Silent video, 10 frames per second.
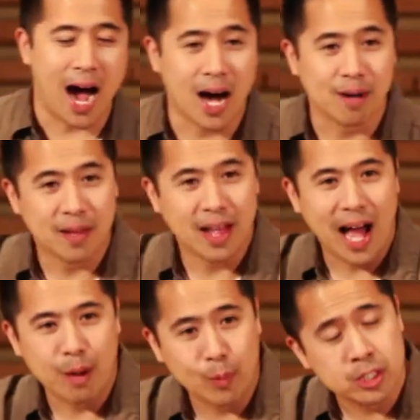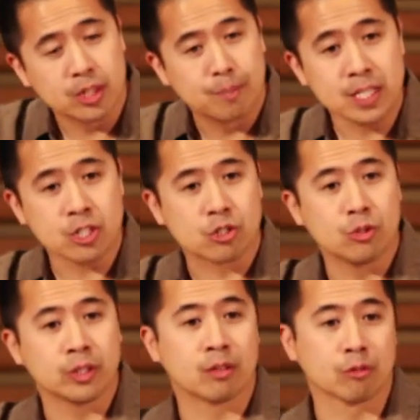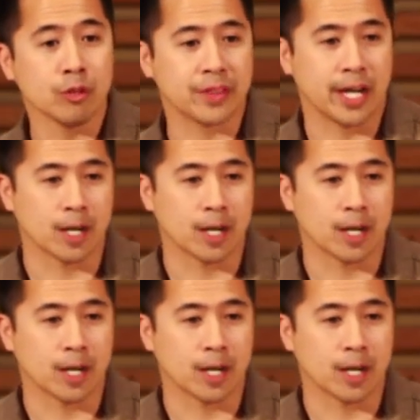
Uh, I went to the business school and enrolled